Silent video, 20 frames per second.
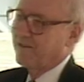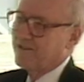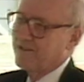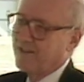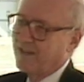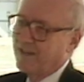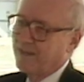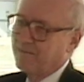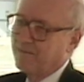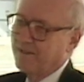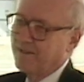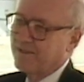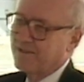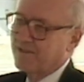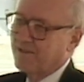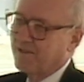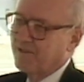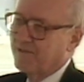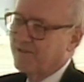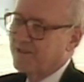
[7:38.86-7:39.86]
job in the
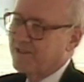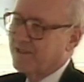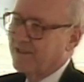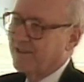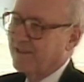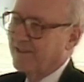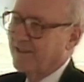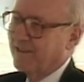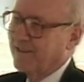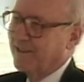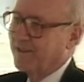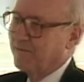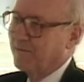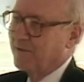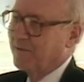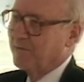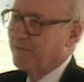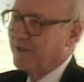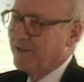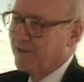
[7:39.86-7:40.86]
service area than
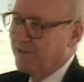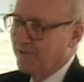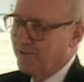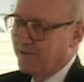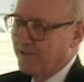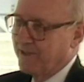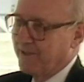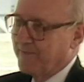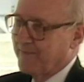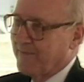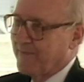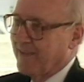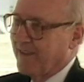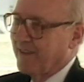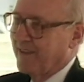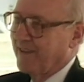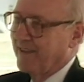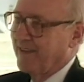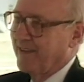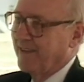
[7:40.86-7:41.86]
we've been doing.
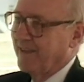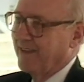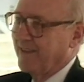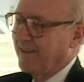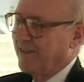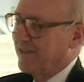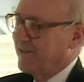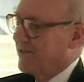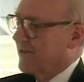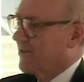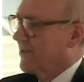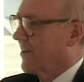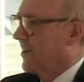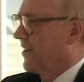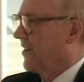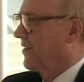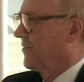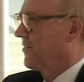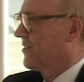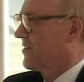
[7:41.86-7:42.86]
And it's this
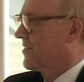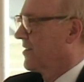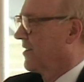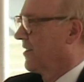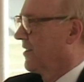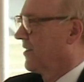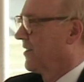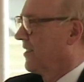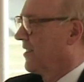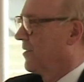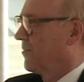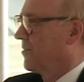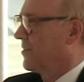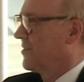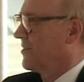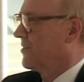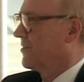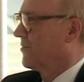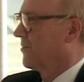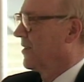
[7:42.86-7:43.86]
kind of facility
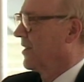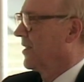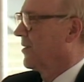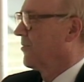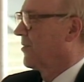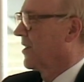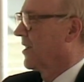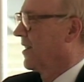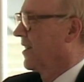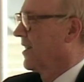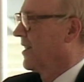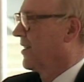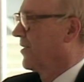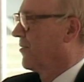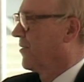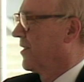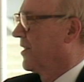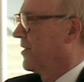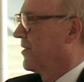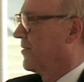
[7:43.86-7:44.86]
which is really what a
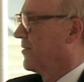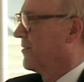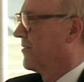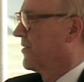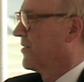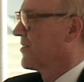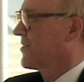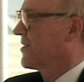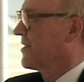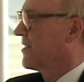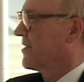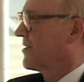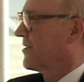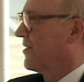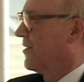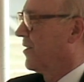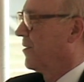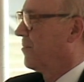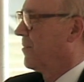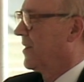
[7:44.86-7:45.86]
land-grant university is
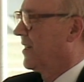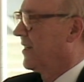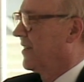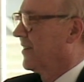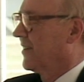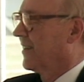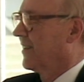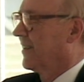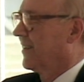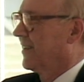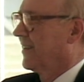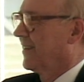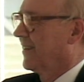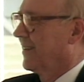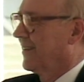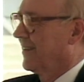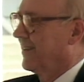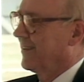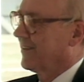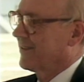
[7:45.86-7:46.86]
all about.
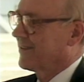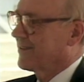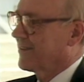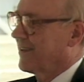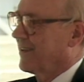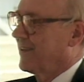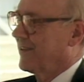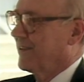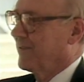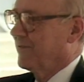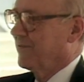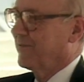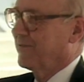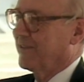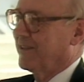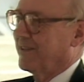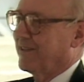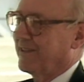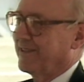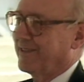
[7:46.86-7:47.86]
And this kind
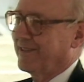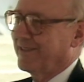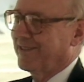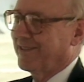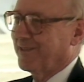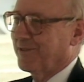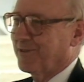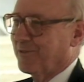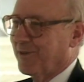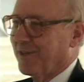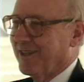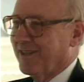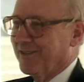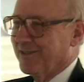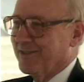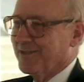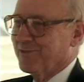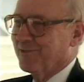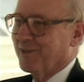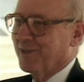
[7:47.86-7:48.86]
of crowd
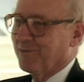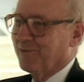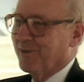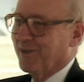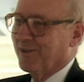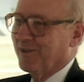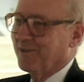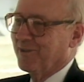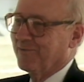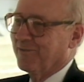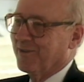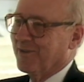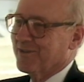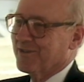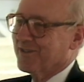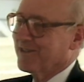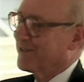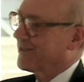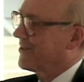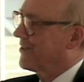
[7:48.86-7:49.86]
is really what a
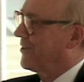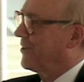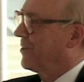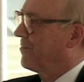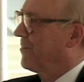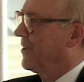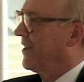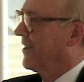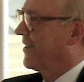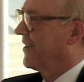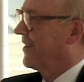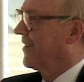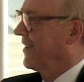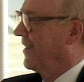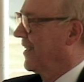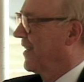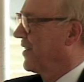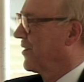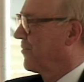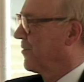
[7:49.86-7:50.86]
university is all about, and a
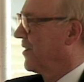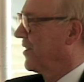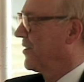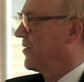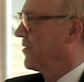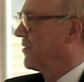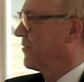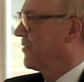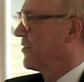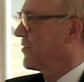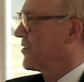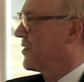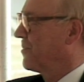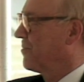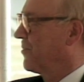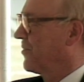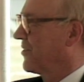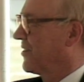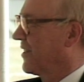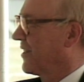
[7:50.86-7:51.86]
land-grant university
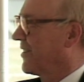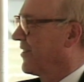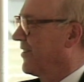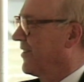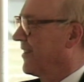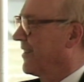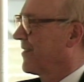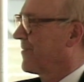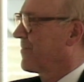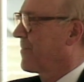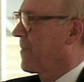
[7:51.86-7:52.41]
particularly.